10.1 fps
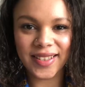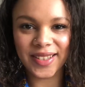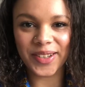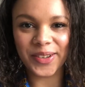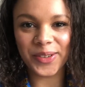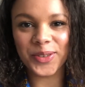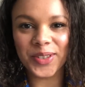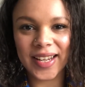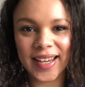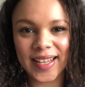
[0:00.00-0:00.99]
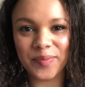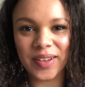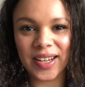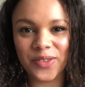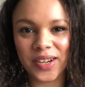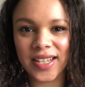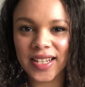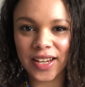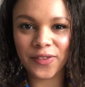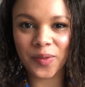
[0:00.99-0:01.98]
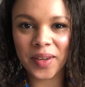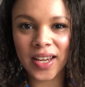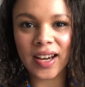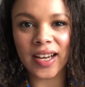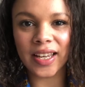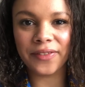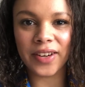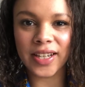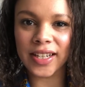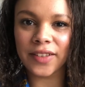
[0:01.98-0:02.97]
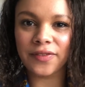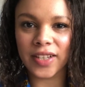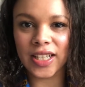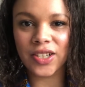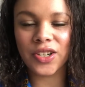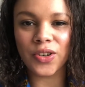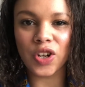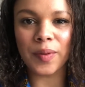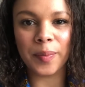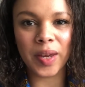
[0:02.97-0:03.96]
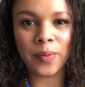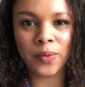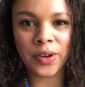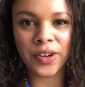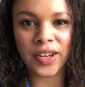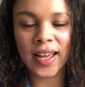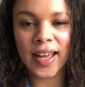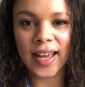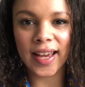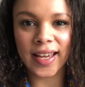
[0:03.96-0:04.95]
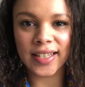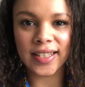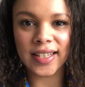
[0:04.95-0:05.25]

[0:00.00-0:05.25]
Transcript: So today has been a great day for me. I finally finished all my paperwork and